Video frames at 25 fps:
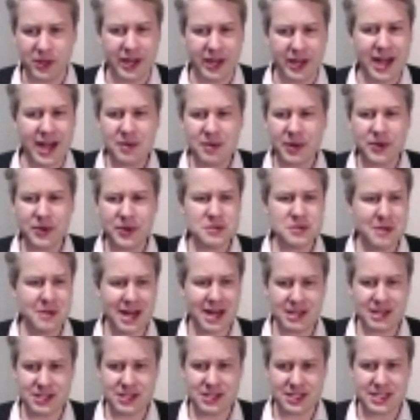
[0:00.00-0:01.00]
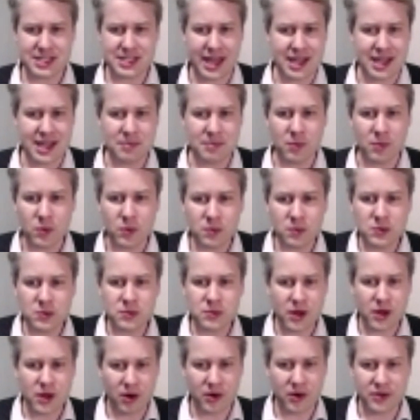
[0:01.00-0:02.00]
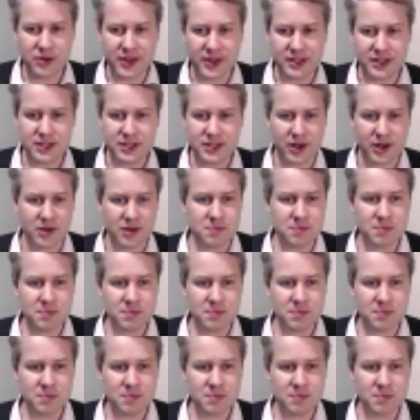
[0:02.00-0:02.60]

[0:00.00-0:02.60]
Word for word: Anyone who's managed a team will know that, you know,